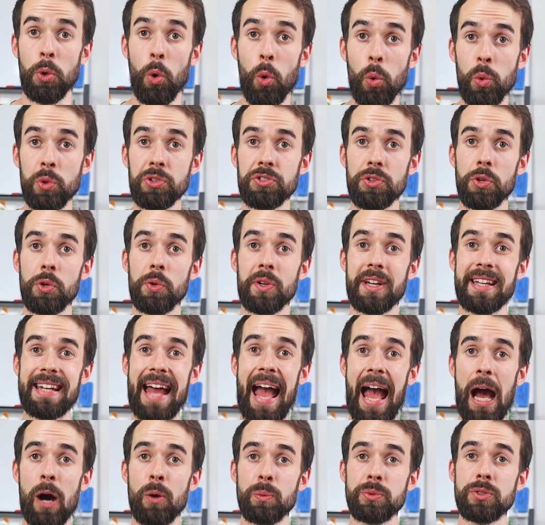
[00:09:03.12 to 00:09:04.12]
but also can
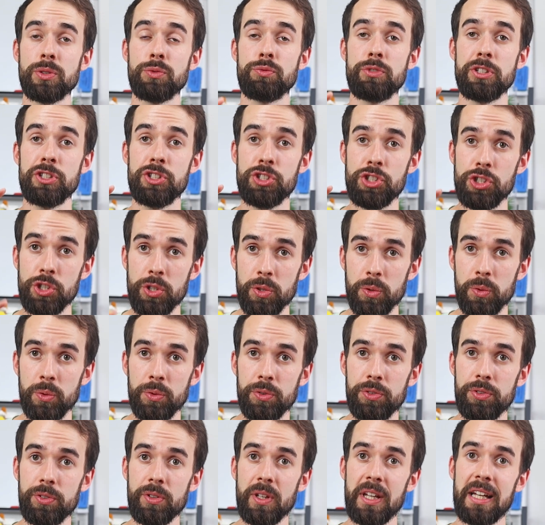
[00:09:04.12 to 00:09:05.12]
help to
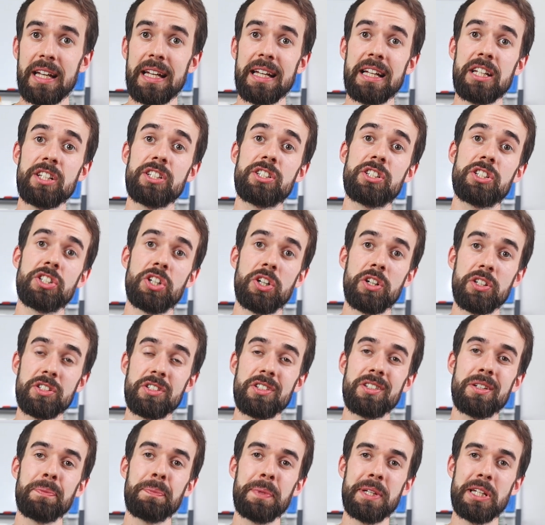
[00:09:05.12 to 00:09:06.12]
reduce
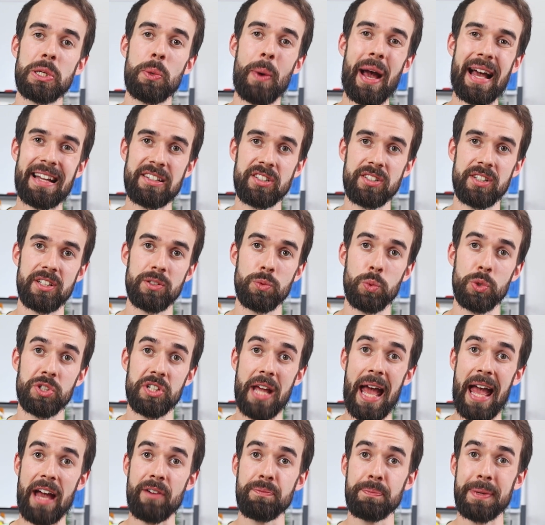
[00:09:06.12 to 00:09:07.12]
certain amino acids
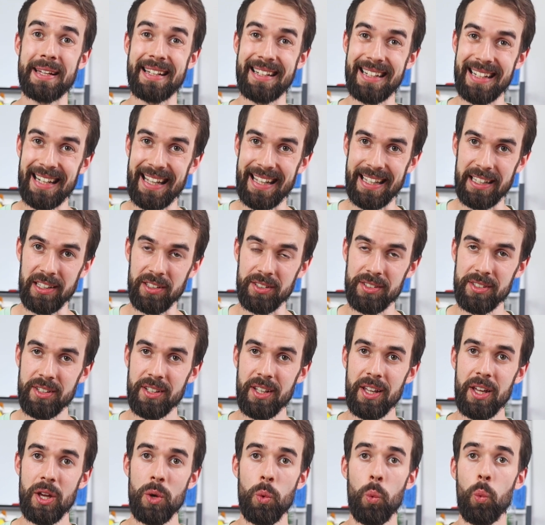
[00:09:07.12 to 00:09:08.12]
which have been linked
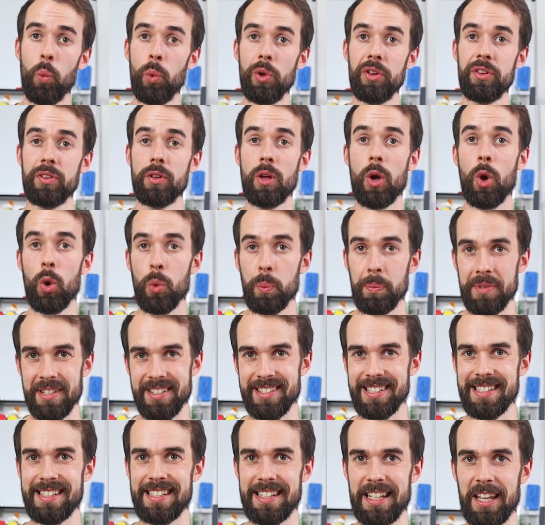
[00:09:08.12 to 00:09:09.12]
with
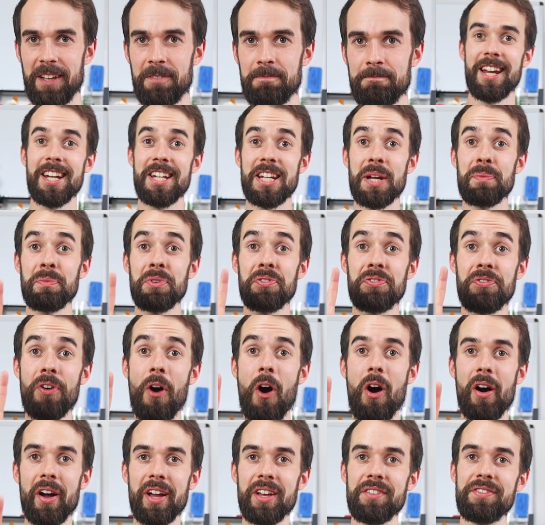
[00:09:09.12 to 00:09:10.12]
obesity. Number
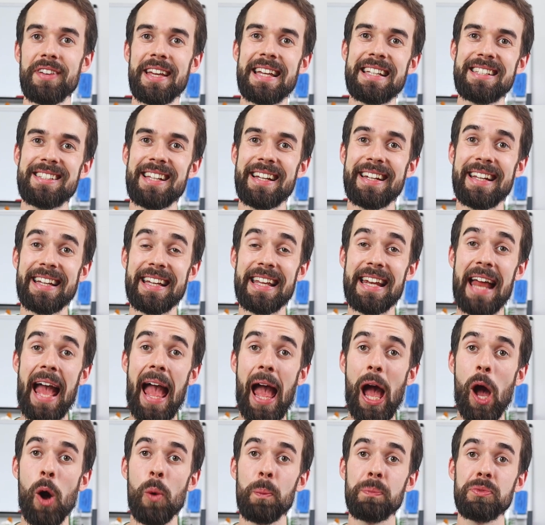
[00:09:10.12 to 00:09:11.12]
five is that it can
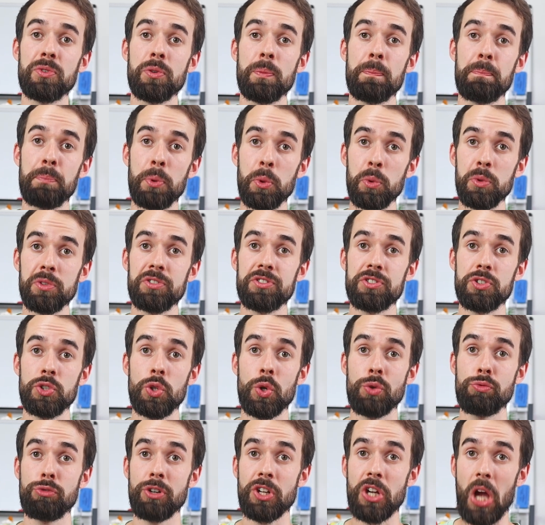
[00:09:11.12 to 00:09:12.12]
help to boost
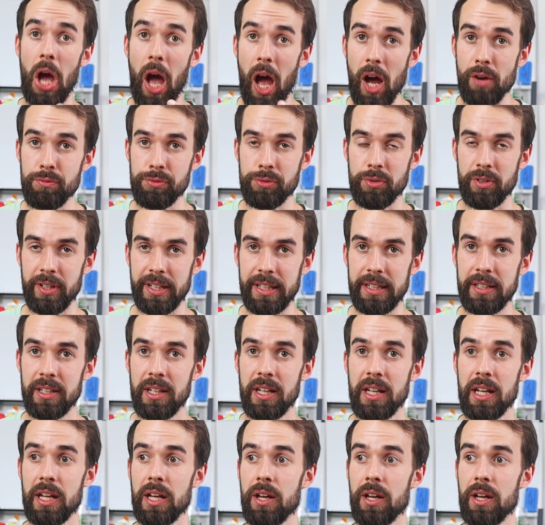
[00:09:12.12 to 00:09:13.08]
your recovery